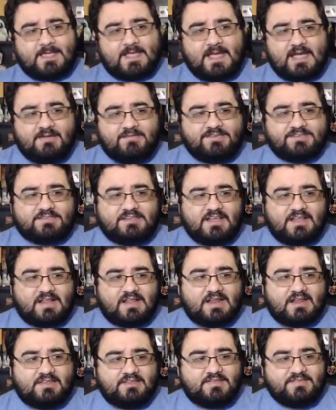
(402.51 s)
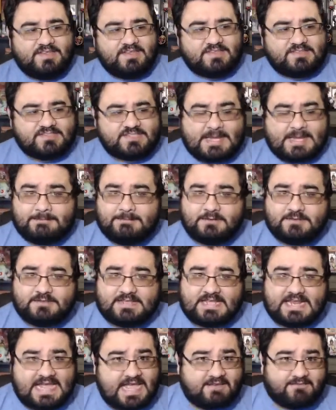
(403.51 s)
Obviously, a lot of these chapters
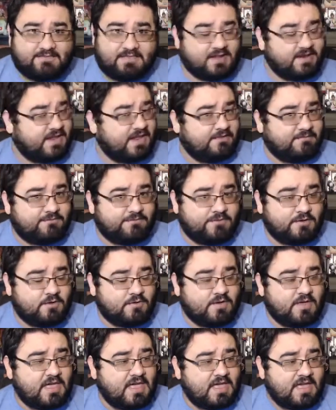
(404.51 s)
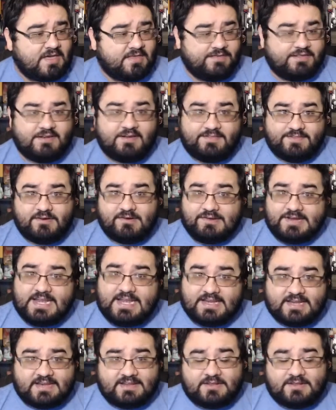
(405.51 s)
that have a lot of info, they're needed.